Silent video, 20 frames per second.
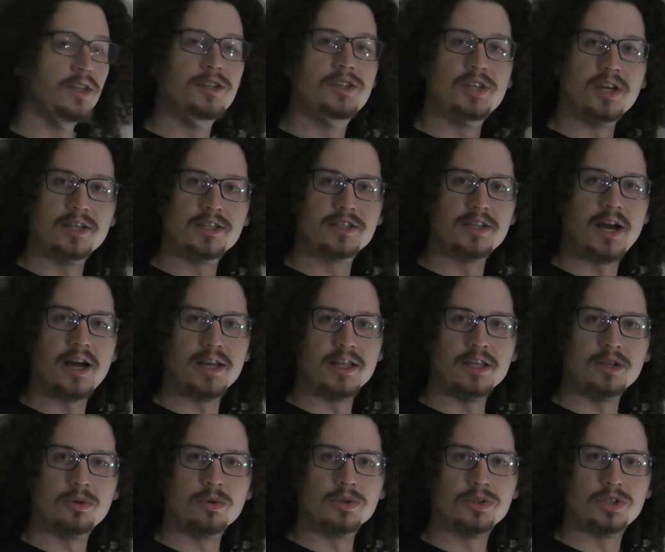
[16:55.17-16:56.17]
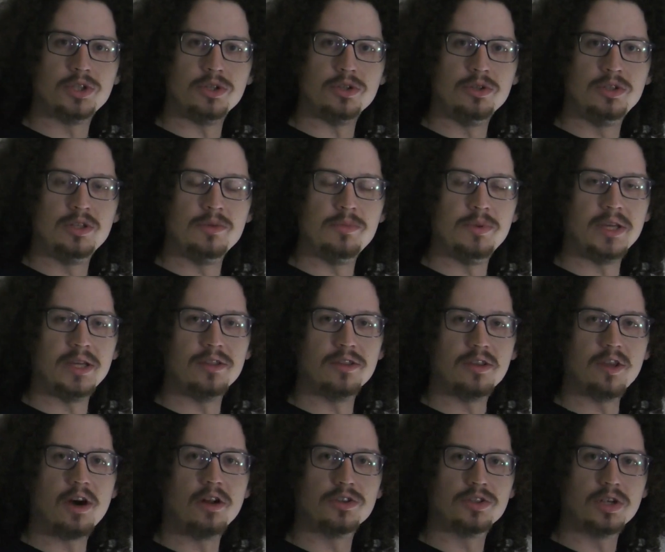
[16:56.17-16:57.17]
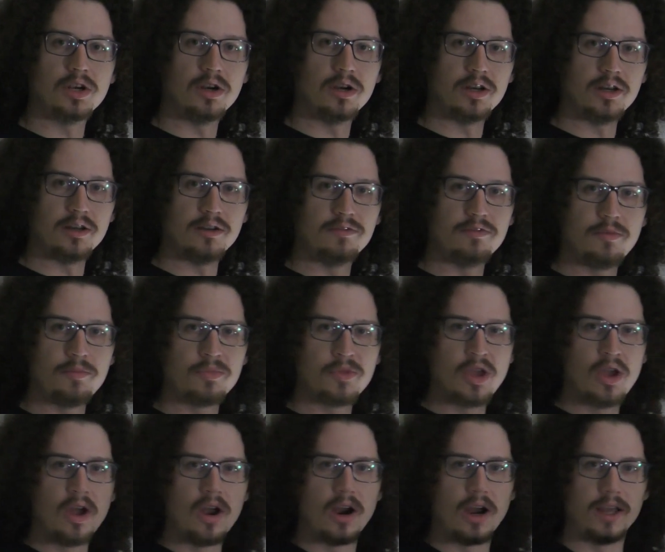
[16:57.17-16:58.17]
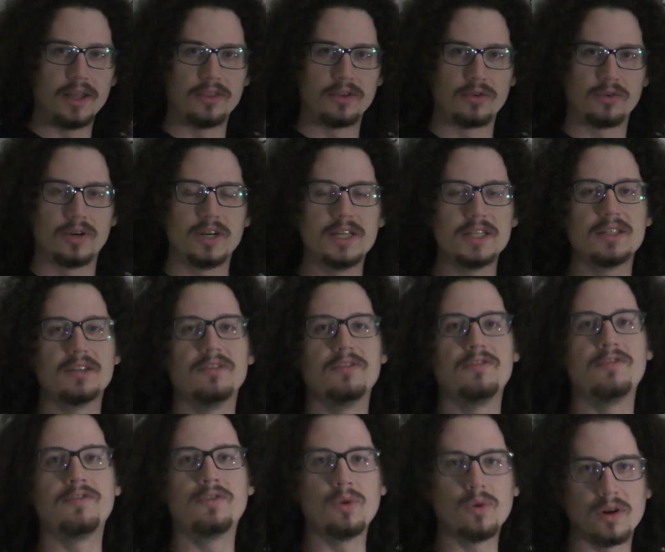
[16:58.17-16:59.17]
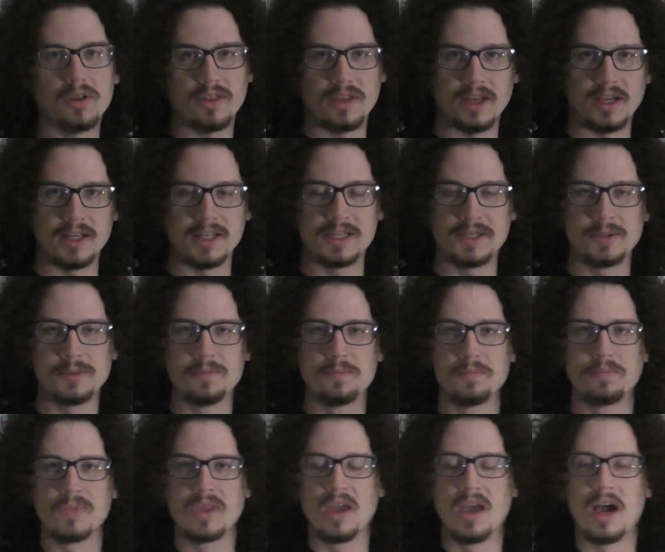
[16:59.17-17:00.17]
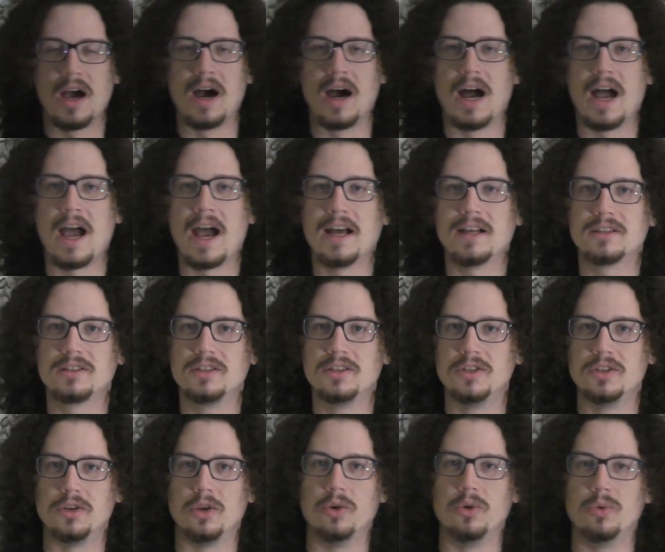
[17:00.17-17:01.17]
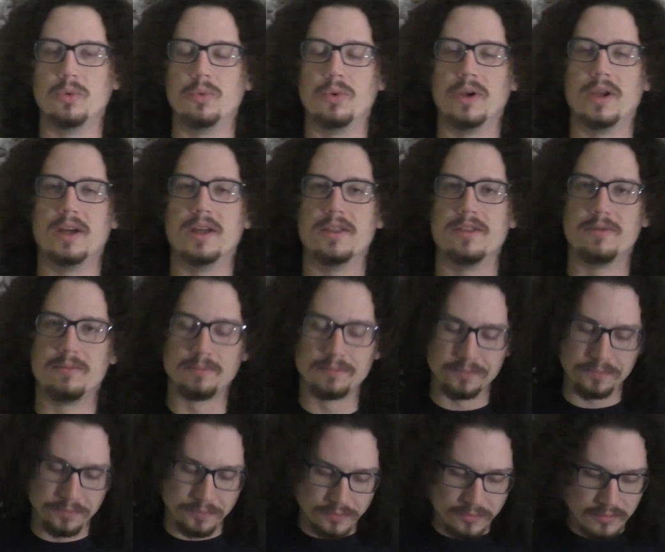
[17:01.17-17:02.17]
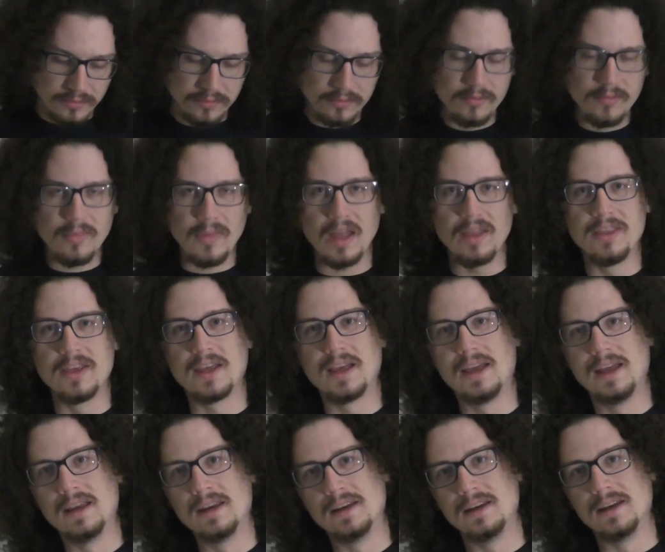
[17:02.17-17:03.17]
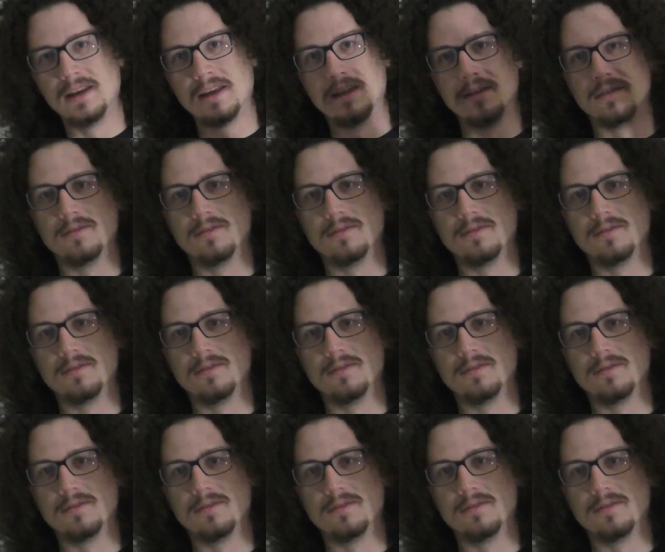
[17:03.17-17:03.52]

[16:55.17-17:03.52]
right? We always want the equal sign to be in the null and the does not equal to be in the alternative. All right, the